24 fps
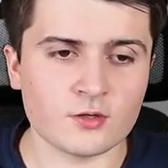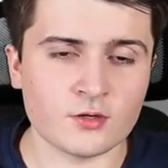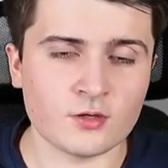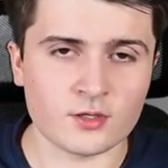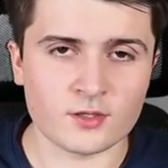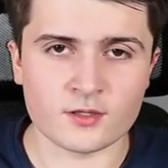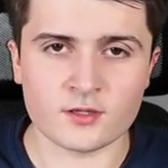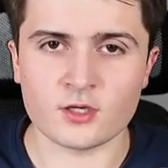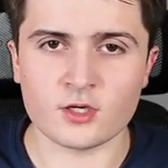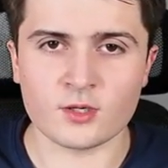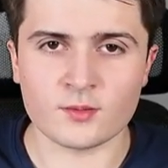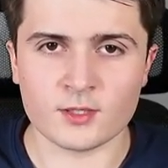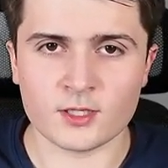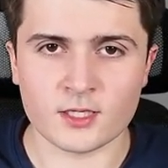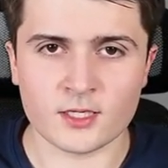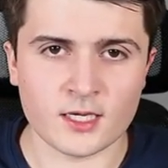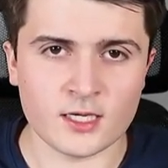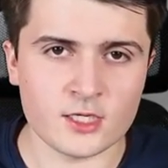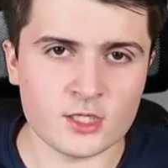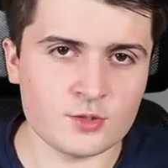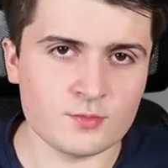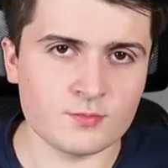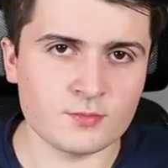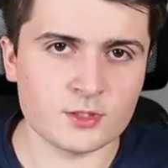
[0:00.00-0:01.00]
or the
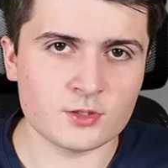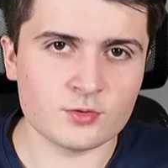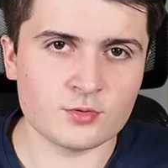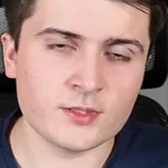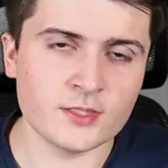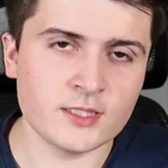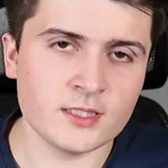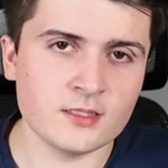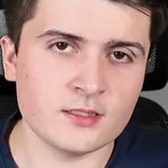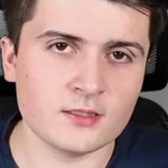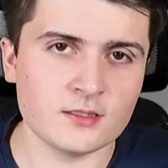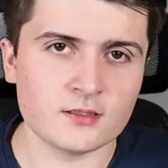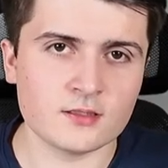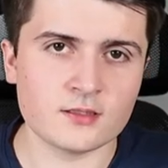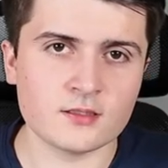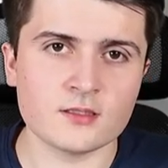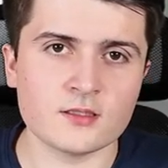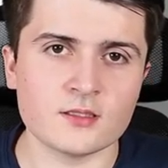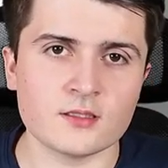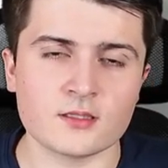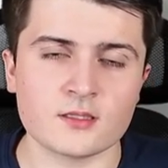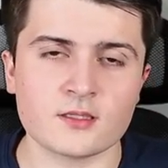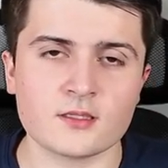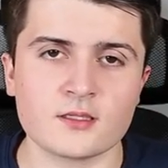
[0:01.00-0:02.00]
communication between
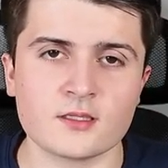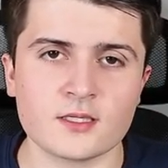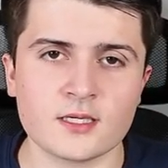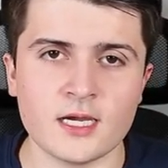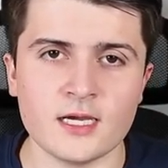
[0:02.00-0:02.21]
the